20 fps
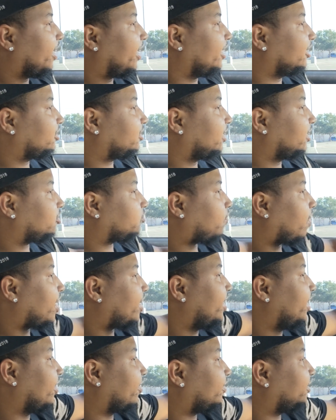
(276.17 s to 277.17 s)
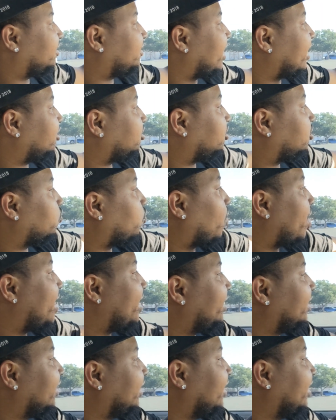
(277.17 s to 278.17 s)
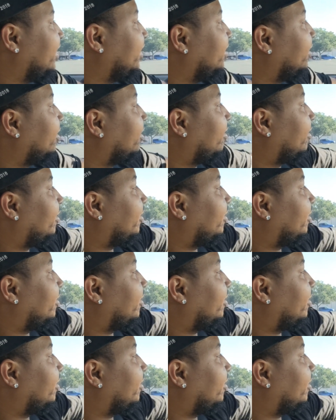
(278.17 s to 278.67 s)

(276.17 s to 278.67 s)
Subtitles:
it's this right here. It's that sway lee.